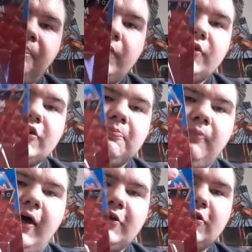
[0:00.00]
This is
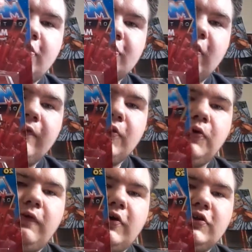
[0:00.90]
Masters of the
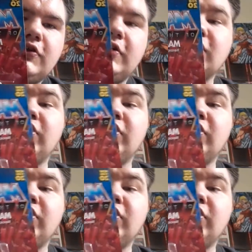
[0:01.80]
Universe. It doesn't